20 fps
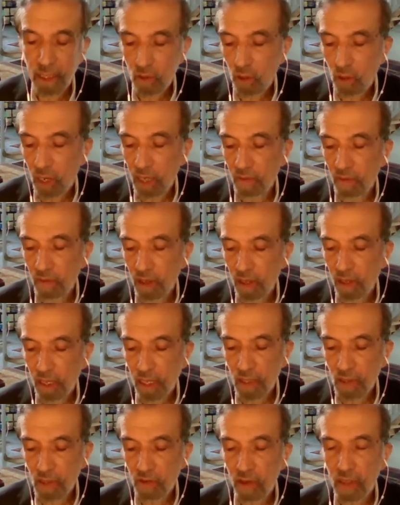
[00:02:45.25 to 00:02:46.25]
So I will
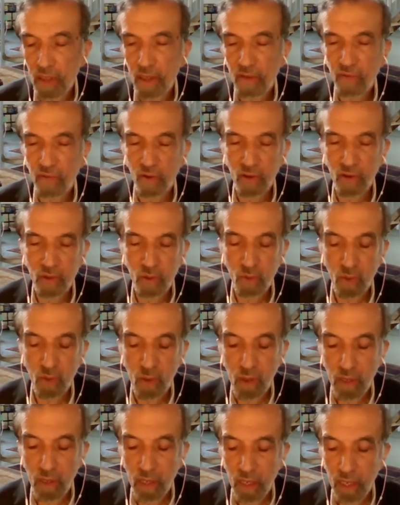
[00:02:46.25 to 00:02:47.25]
illustrate it for you,
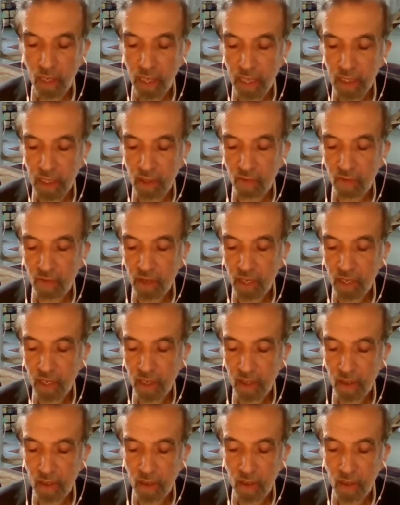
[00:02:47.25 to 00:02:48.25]
like the
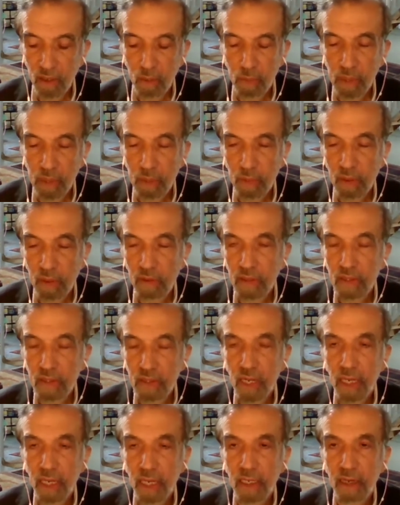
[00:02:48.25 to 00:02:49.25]
way people
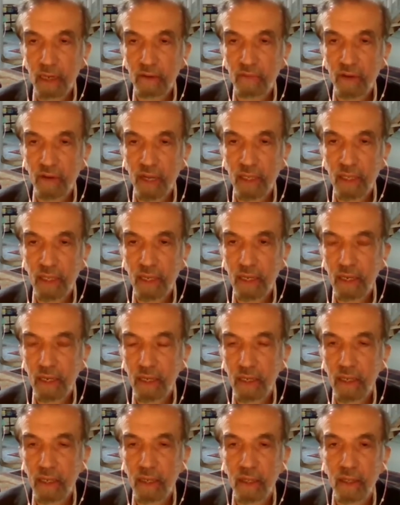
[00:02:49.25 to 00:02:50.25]
recite
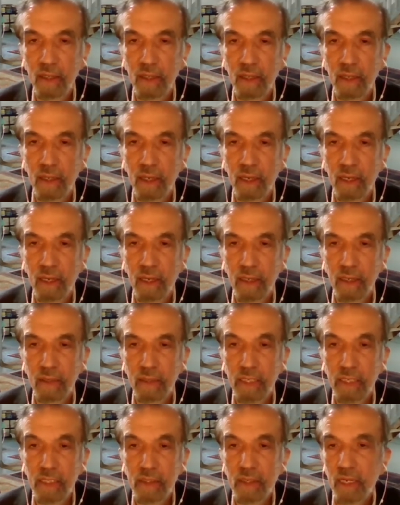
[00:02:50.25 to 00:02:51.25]
Al-Fatiha
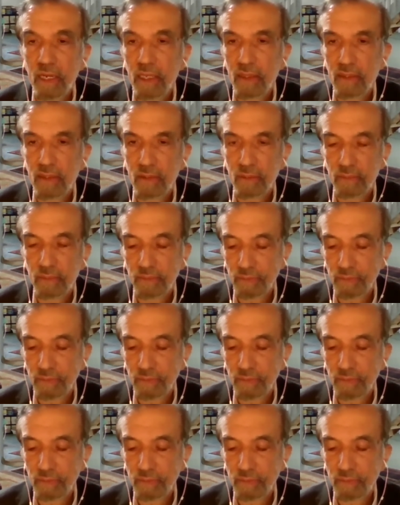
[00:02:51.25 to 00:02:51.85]
these days.